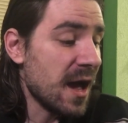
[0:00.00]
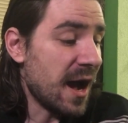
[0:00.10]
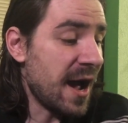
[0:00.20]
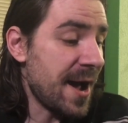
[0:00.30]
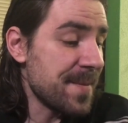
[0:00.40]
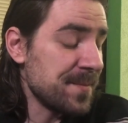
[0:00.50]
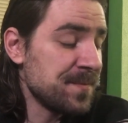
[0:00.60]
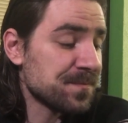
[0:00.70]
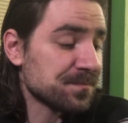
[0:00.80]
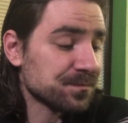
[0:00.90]

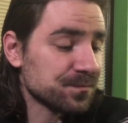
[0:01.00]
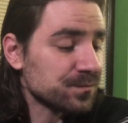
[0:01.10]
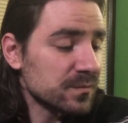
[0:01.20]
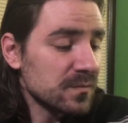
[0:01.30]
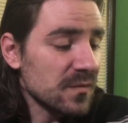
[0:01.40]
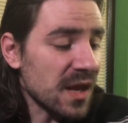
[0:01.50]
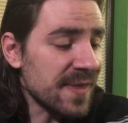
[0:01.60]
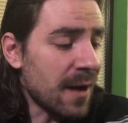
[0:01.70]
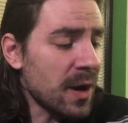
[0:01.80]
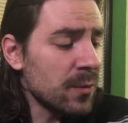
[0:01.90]
Um,
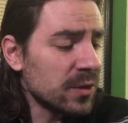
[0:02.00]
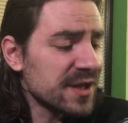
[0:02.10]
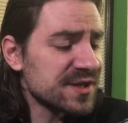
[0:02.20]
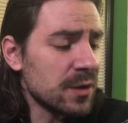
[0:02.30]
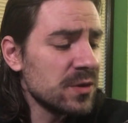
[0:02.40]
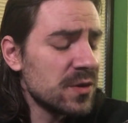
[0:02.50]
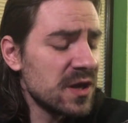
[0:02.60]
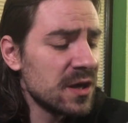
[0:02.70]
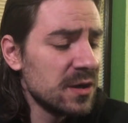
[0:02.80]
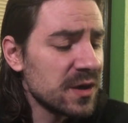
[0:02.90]
now I want to tell you
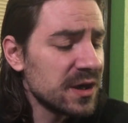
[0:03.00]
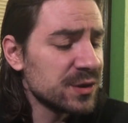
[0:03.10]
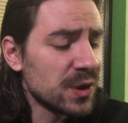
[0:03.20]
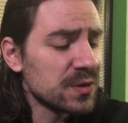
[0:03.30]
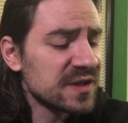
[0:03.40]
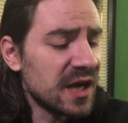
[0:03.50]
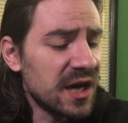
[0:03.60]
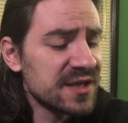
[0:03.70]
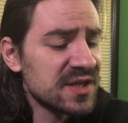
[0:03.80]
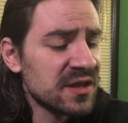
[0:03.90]
here, looking at those
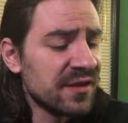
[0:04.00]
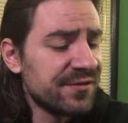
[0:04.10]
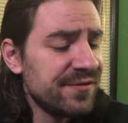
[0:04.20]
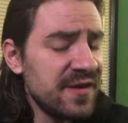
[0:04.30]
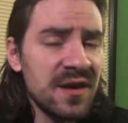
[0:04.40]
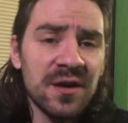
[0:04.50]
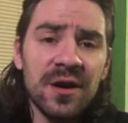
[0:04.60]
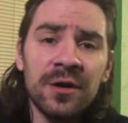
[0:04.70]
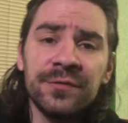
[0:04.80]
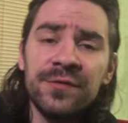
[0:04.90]
cards, the fear
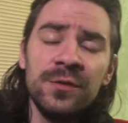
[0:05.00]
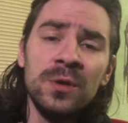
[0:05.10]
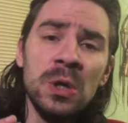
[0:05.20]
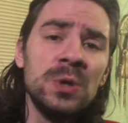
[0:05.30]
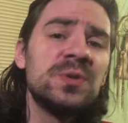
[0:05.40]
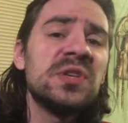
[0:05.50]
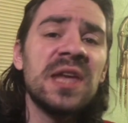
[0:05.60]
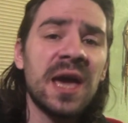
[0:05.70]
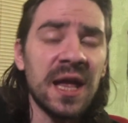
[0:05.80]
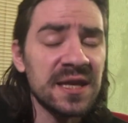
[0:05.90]
of you
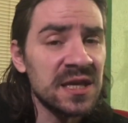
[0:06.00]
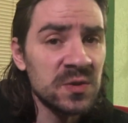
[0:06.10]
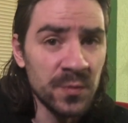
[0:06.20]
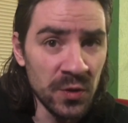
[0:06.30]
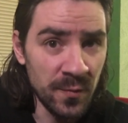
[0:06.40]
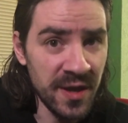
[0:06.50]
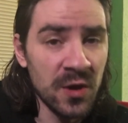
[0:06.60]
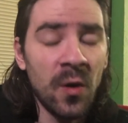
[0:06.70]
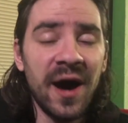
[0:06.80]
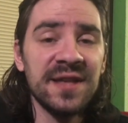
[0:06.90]
losing it, it will be
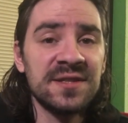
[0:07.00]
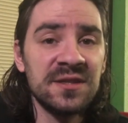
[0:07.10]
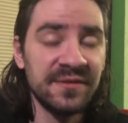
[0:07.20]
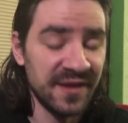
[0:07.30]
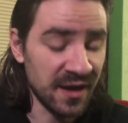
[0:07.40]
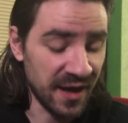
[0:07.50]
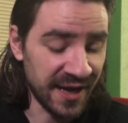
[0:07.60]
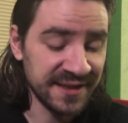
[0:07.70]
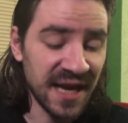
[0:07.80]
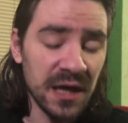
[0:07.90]
quite severe.
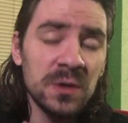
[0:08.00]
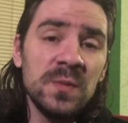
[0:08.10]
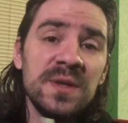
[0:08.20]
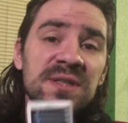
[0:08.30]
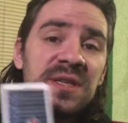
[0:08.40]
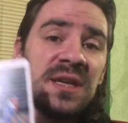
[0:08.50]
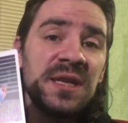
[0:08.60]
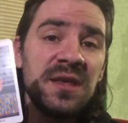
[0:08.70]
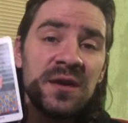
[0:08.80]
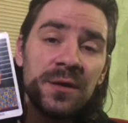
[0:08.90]
And that could be seen
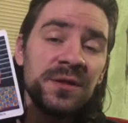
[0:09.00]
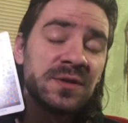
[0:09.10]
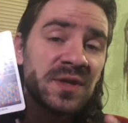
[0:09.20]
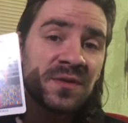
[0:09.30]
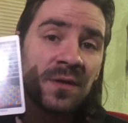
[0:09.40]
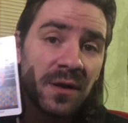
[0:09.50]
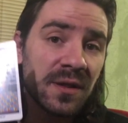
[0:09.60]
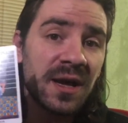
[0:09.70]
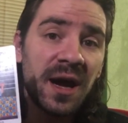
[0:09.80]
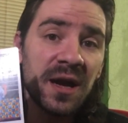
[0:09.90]
here into the third
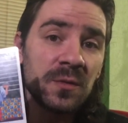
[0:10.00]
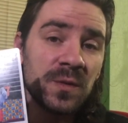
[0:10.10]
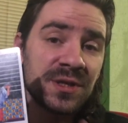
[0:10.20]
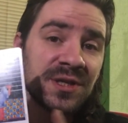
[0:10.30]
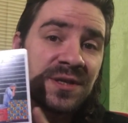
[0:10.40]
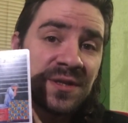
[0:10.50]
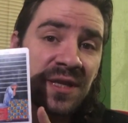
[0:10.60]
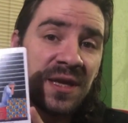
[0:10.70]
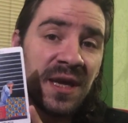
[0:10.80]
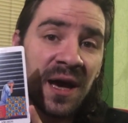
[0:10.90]
card, which is
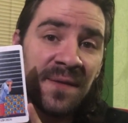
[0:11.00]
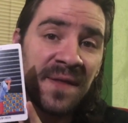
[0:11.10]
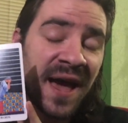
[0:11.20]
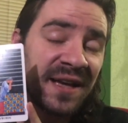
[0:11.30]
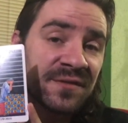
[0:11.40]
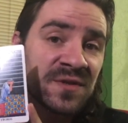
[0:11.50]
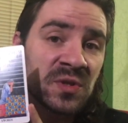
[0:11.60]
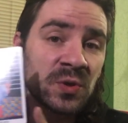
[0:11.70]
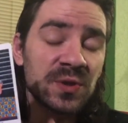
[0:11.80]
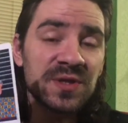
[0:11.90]
the uh, Nine of
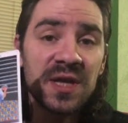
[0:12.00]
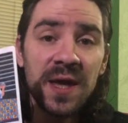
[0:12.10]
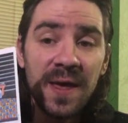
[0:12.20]
Swords.